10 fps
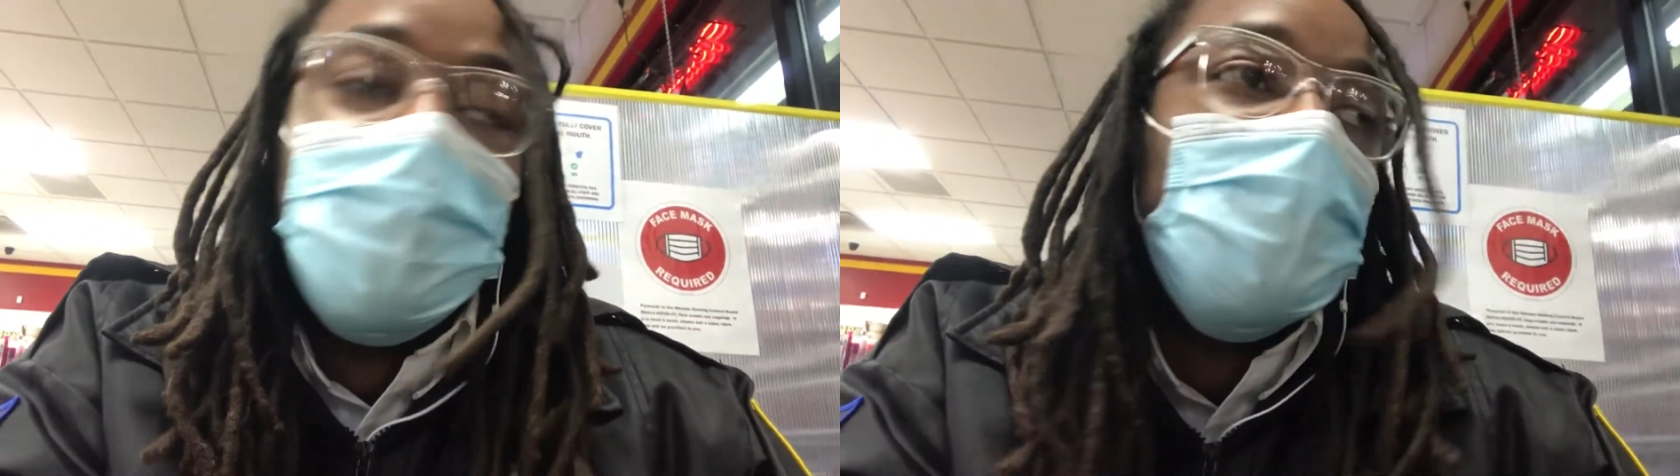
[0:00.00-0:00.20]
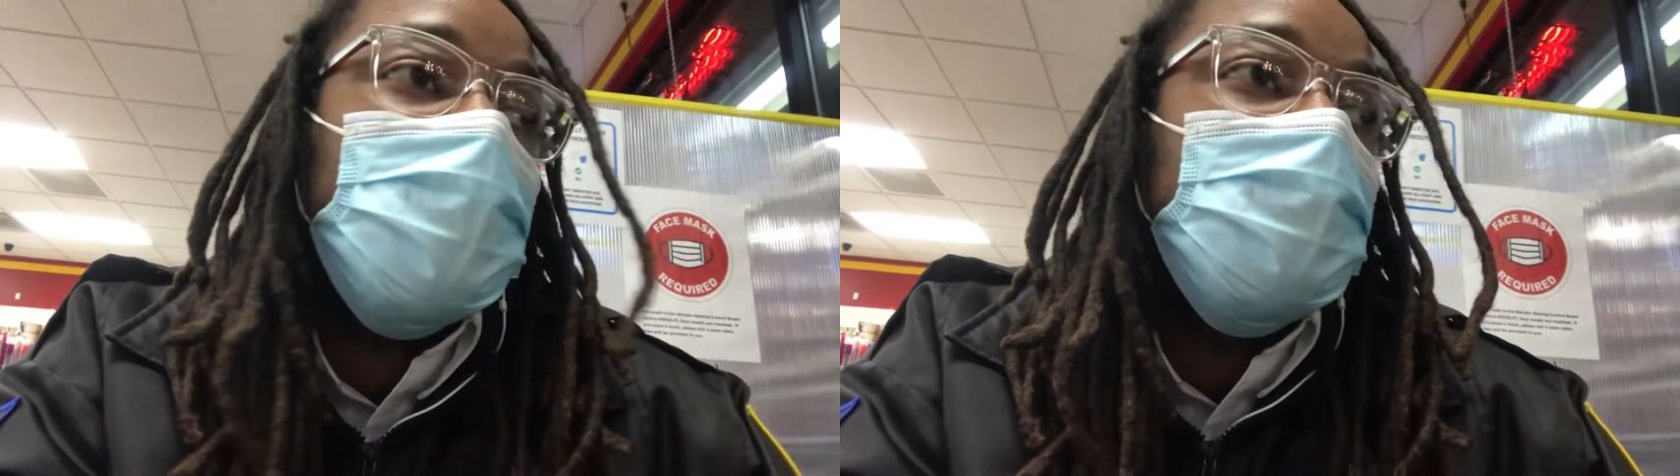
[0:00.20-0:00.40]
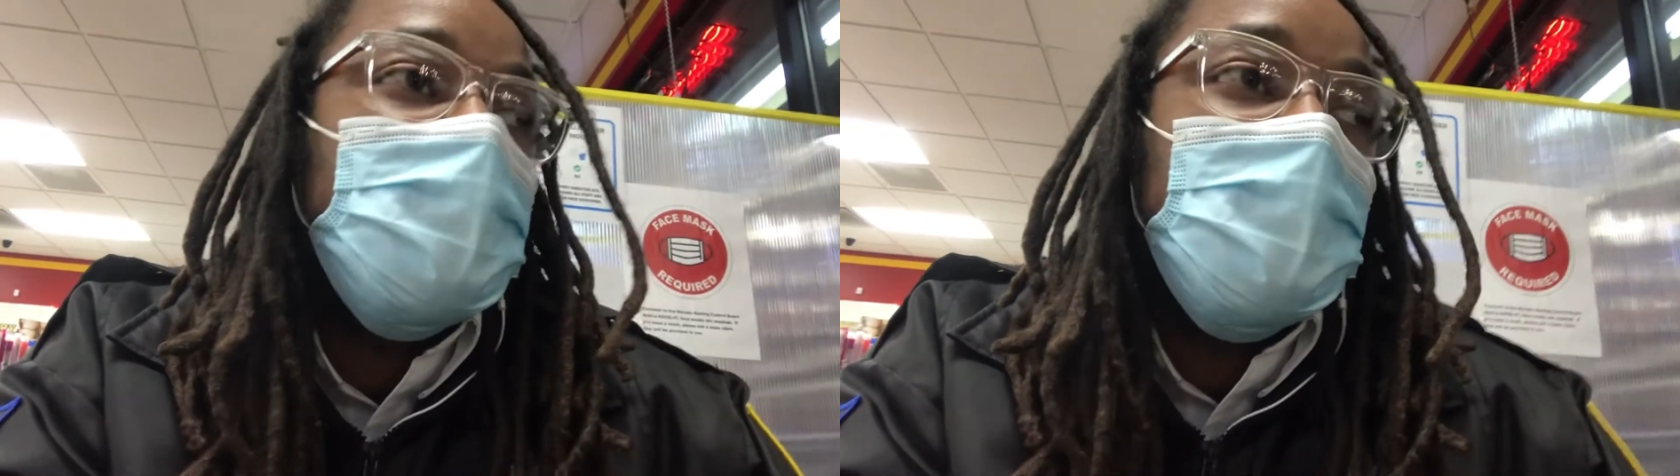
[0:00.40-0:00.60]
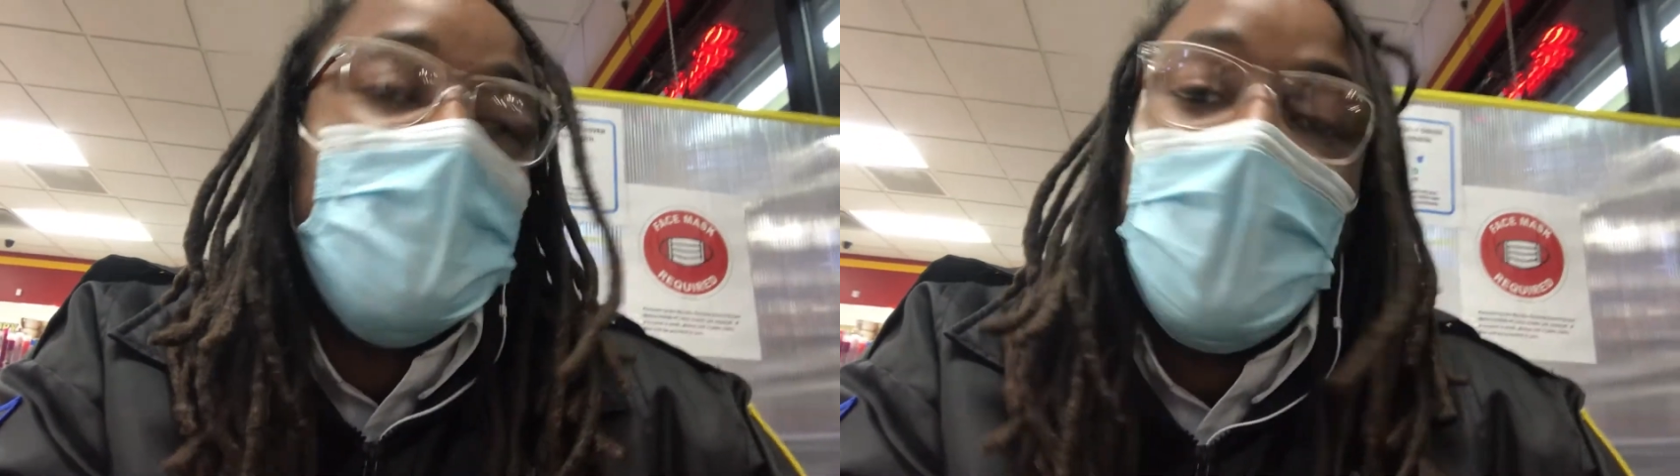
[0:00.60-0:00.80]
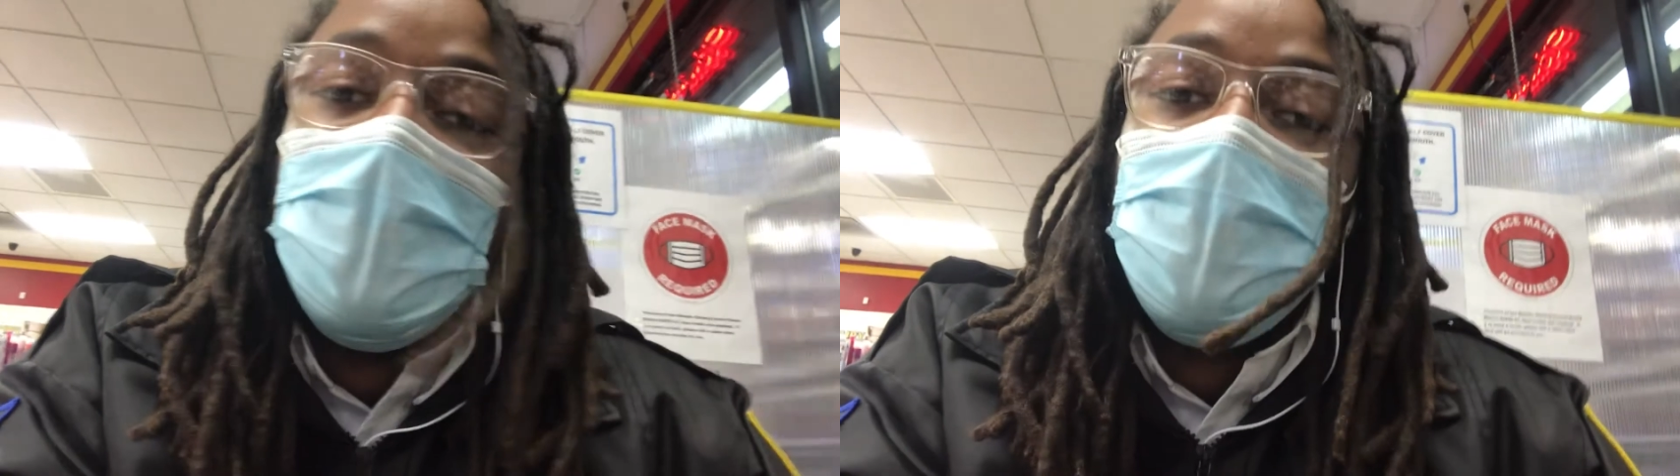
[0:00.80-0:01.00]
So
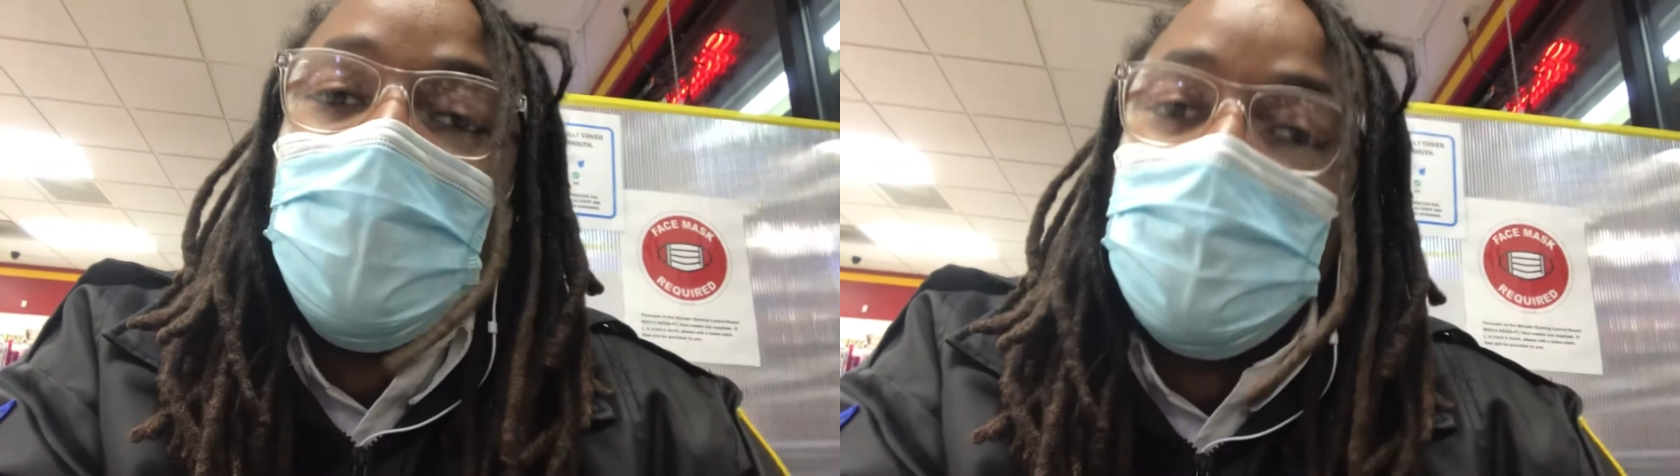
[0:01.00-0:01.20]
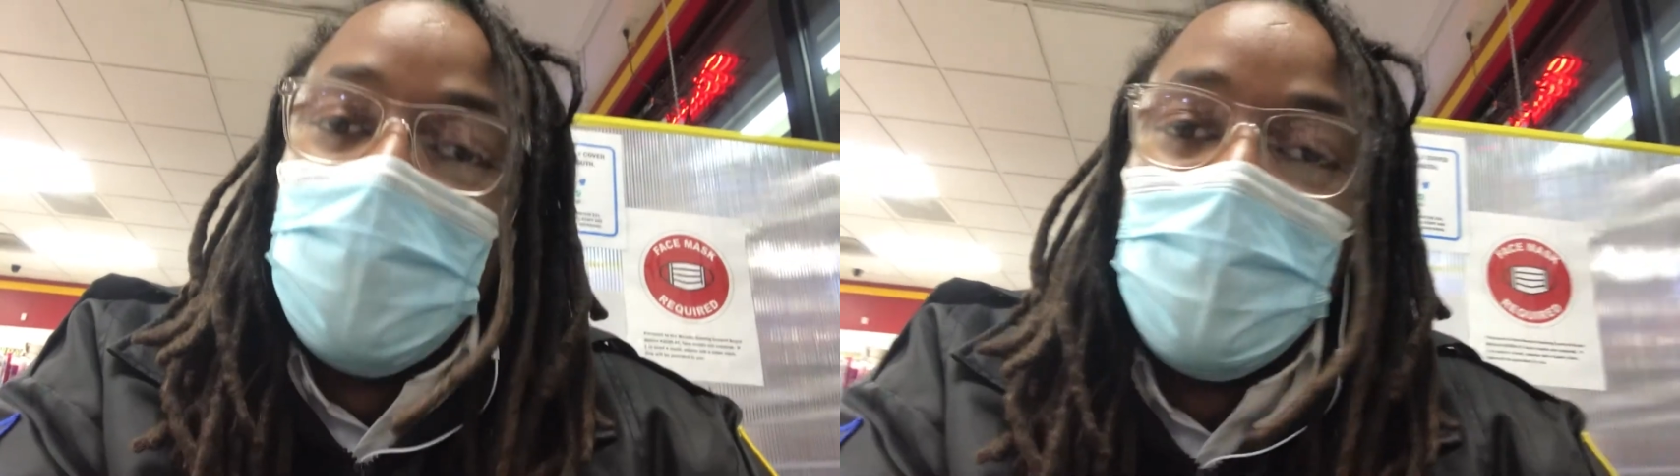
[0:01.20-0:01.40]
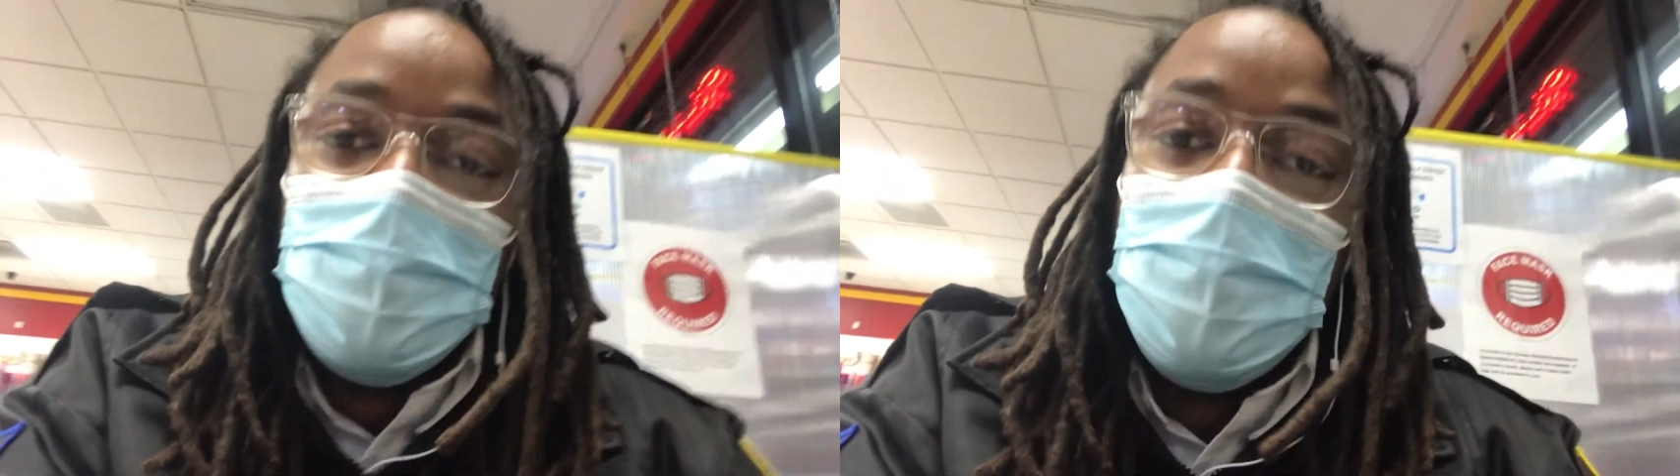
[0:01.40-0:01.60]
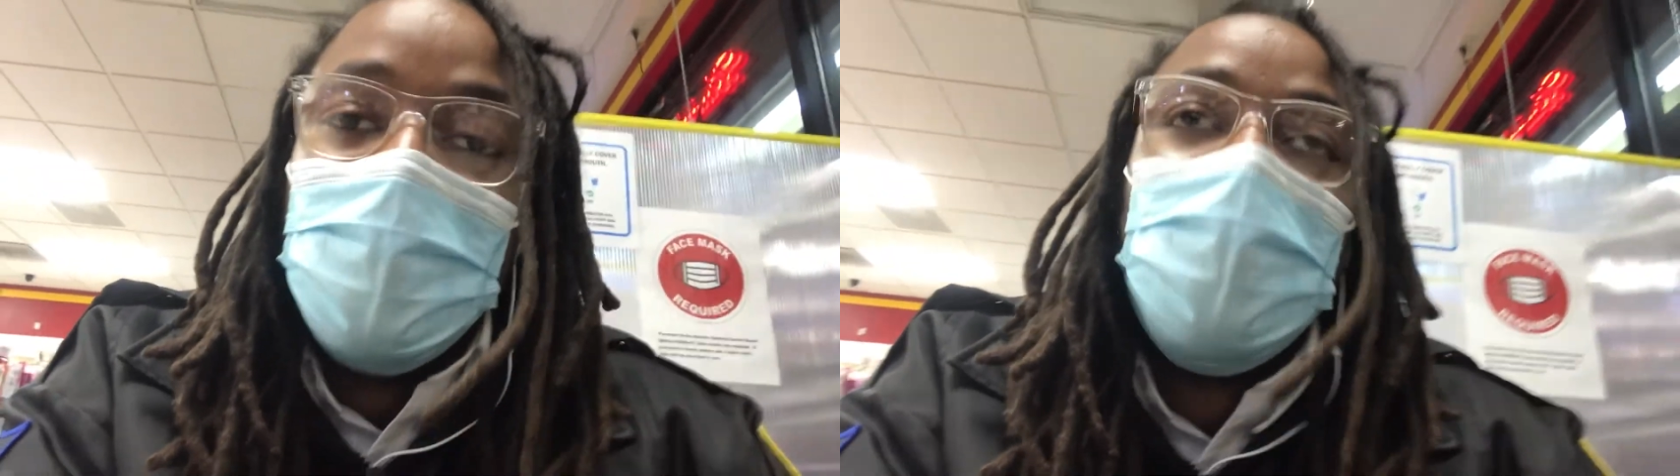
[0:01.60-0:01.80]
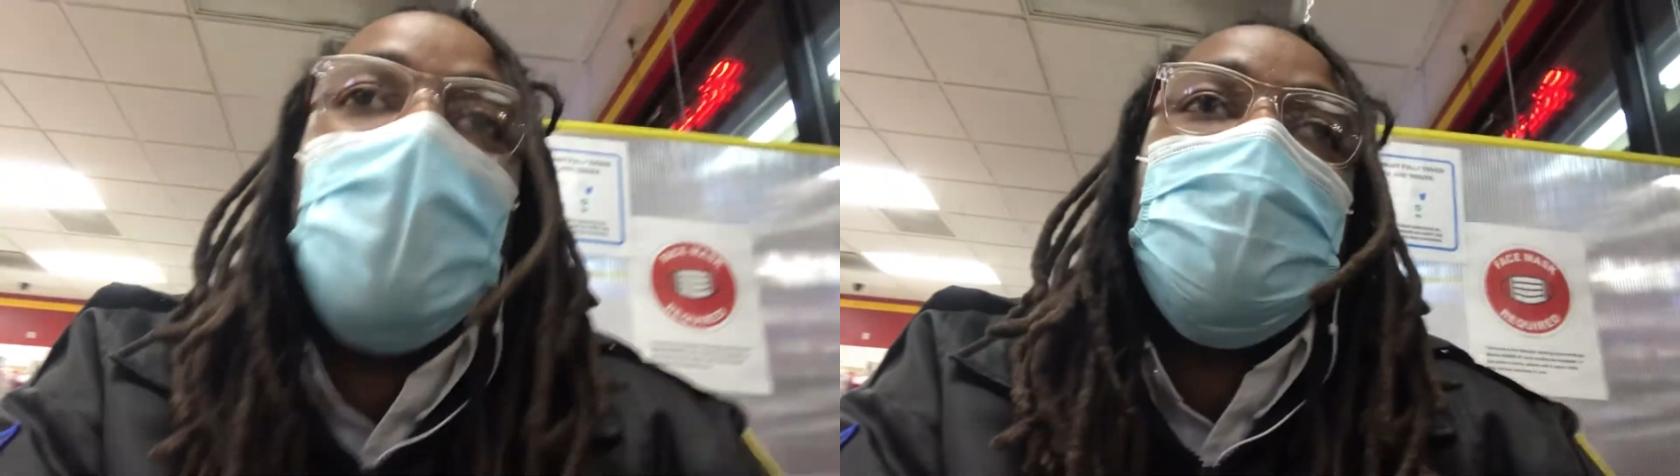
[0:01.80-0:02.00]
I didn't get no ticket or
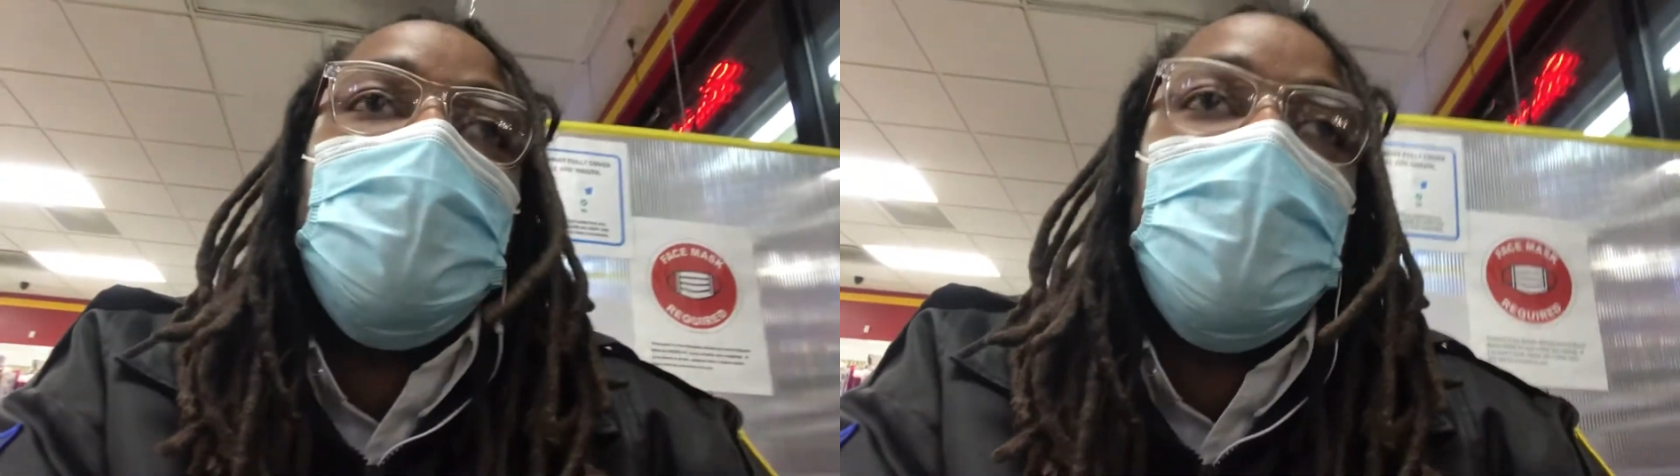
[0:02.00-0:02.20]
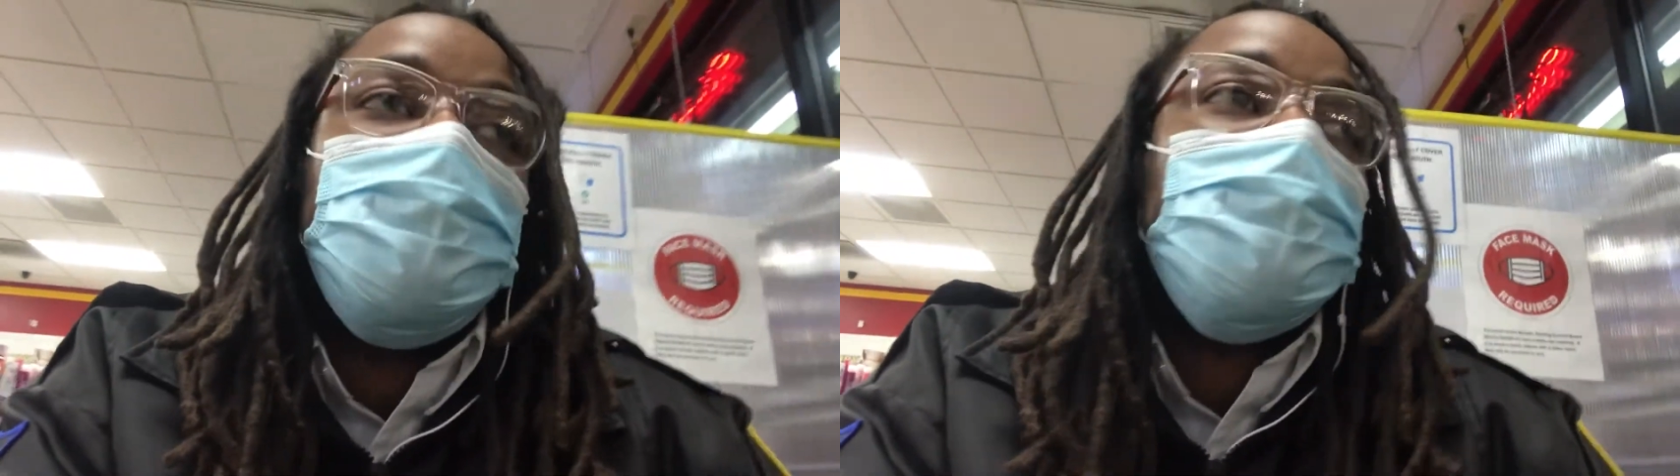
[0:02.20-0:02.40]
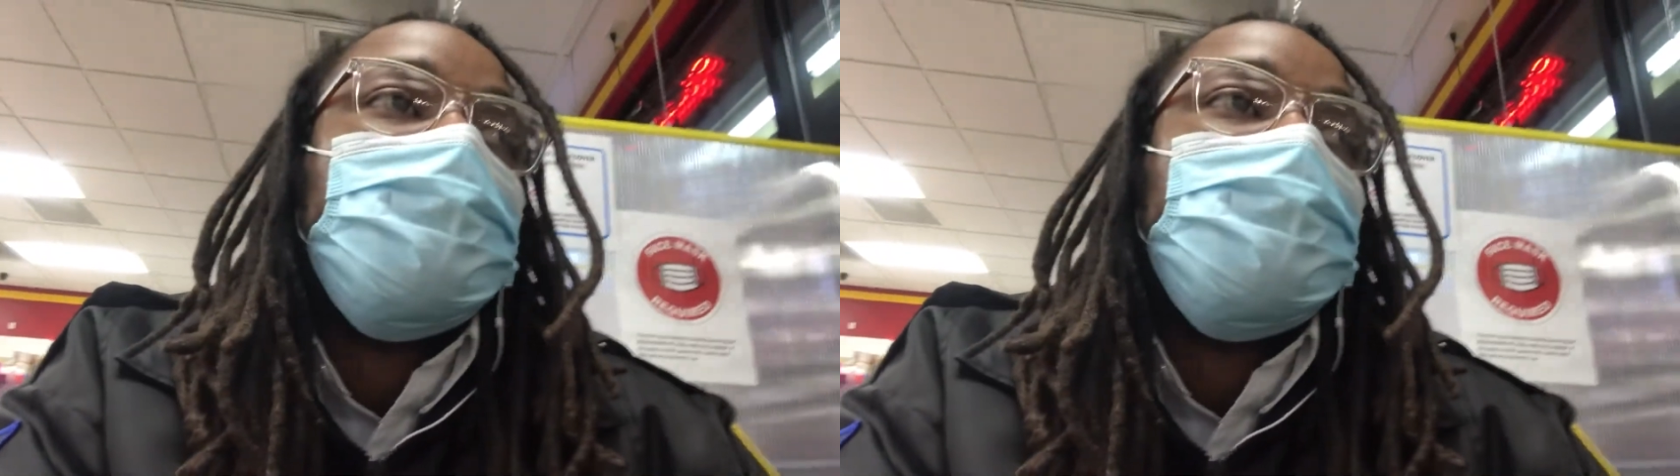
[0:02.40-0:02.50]
nothing like that.